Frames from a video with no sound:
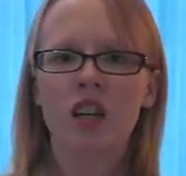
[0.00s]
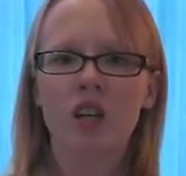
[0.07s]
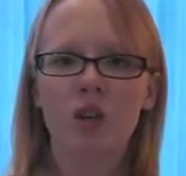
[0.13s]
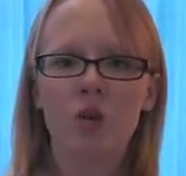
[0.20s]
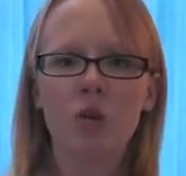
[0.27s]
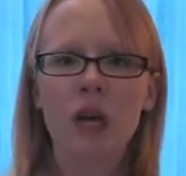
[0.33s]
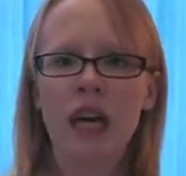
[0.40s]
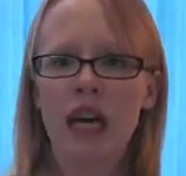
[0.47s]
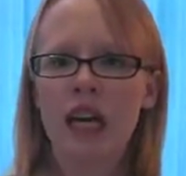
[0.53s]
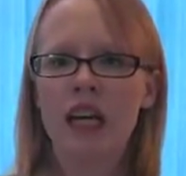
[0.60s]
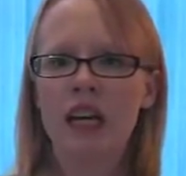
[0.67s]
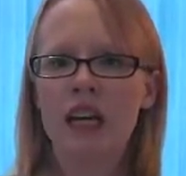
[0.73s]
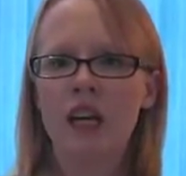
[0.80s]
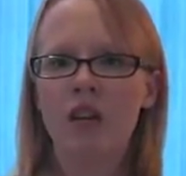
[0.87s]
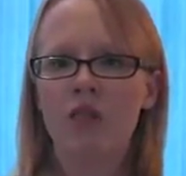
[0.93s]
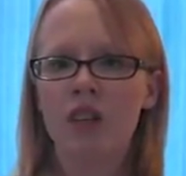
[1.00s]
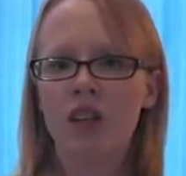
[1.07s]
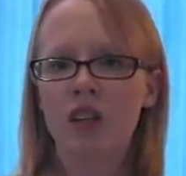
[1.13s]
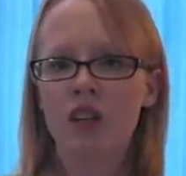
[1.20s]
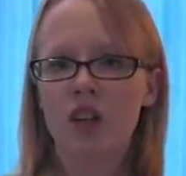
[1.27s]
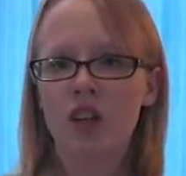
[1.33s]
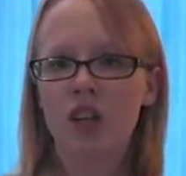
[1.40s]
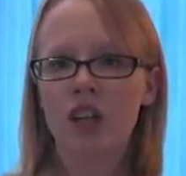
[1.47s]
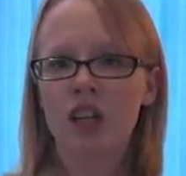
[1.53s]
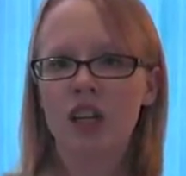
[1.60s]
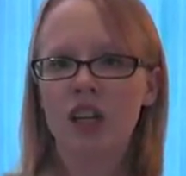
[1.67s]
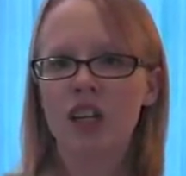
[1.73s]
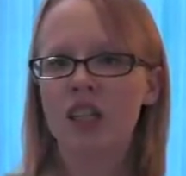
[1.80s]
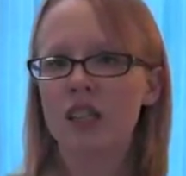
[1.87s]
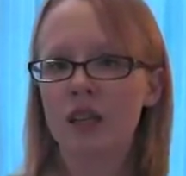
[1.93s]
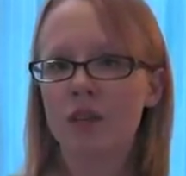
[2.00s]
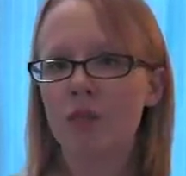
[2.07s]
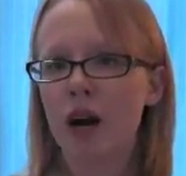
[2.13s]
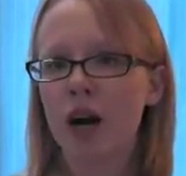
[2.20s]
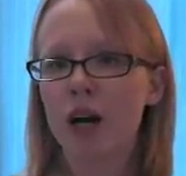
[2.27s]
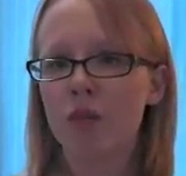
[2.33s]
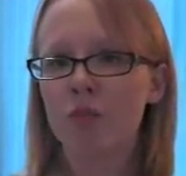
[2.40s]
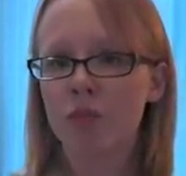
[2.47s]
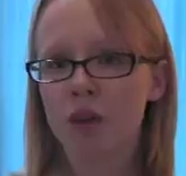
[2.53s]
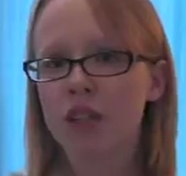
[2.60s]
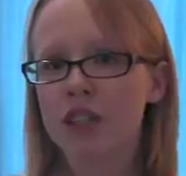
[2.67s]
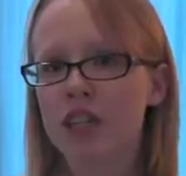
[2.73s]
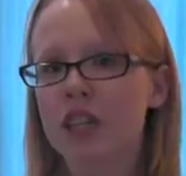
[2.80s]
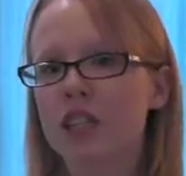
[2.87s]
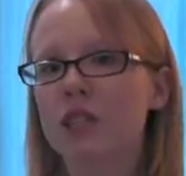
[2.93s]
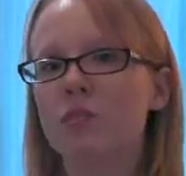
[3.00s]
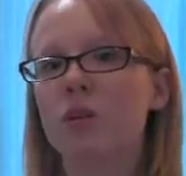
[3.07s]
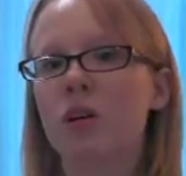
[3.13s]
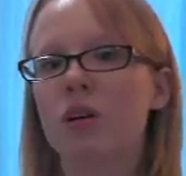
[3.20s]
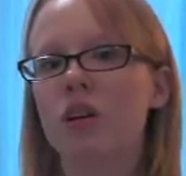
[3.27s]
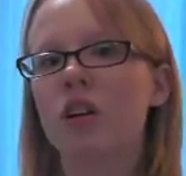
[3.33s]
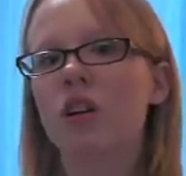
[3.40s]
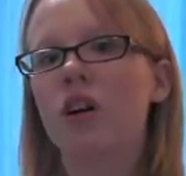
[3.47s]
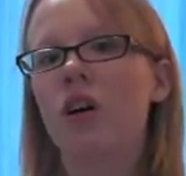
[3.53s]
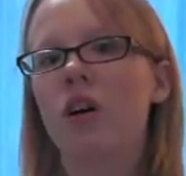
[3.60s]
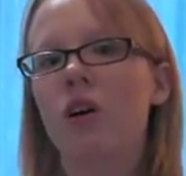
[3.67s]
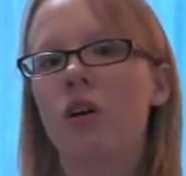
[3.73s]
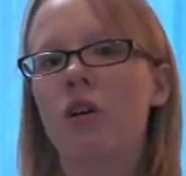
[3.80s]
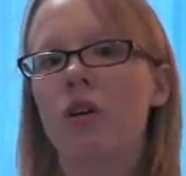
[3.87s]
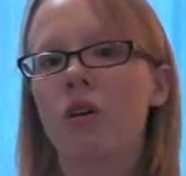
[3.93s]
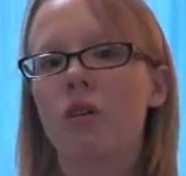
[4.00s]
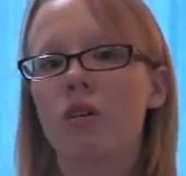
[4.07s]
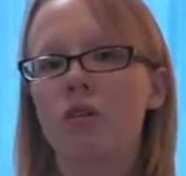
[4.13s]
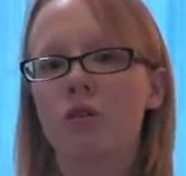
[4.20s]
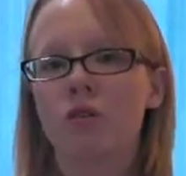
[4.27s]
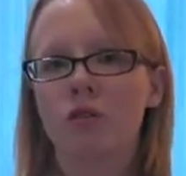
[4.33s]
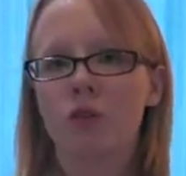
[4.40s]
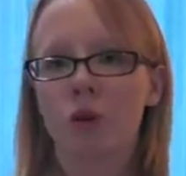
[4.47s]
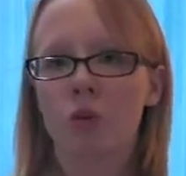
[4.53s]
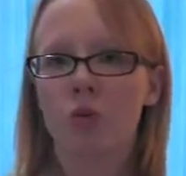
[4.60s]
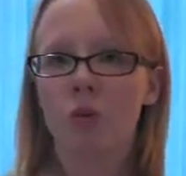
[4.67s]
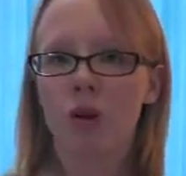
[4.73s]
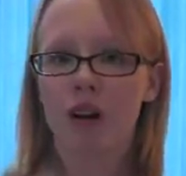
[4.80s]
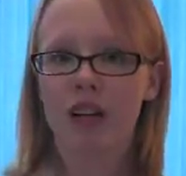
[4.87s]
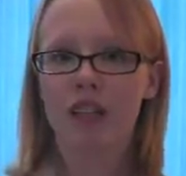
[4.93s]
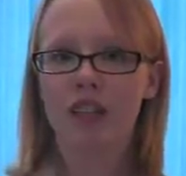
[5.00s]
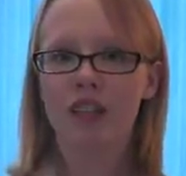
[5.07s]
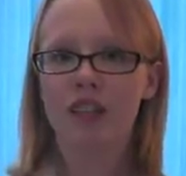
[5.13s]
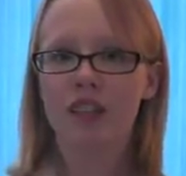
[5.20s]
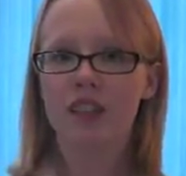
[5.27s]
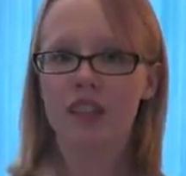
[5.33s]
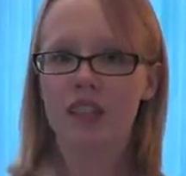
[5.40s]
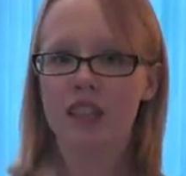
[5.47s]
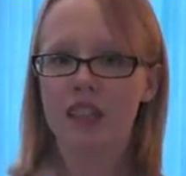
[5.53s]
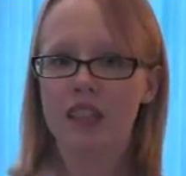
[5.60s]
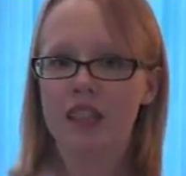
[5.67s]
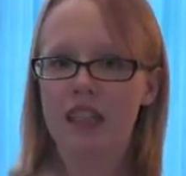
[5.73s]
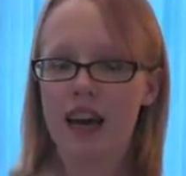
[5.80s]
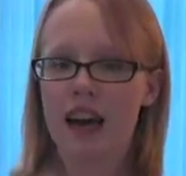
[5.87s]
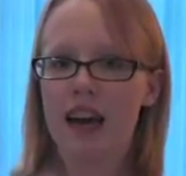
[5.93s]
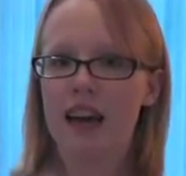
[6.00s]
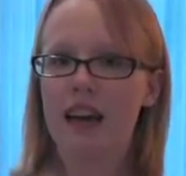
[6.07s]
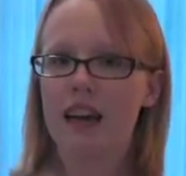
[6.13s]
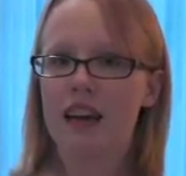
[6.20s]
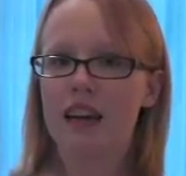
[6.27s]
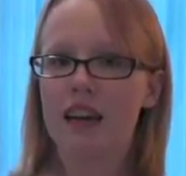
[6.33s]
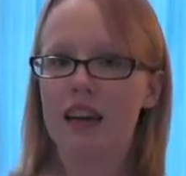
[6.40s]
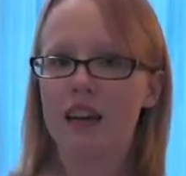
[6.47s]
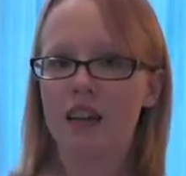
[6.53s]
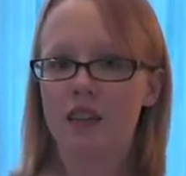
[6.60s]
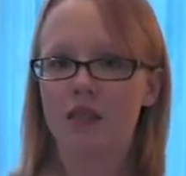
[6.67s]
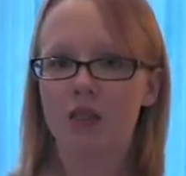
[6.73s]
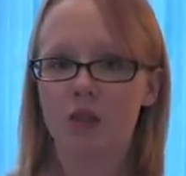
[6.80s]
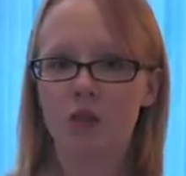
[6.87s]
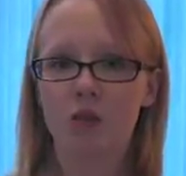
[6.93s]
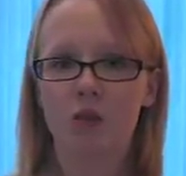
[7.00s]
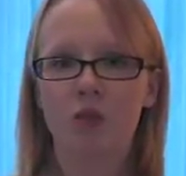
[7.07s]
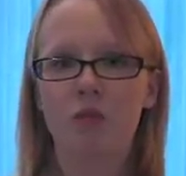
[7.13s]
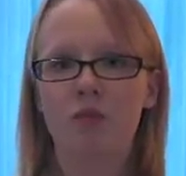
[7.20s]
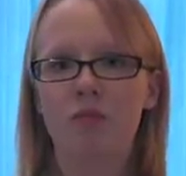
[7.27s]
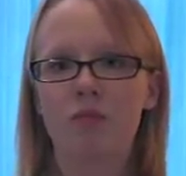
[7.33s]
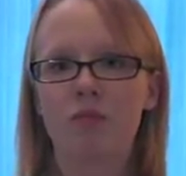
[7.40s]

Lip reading: You can't even look semi-presentable for one day of school.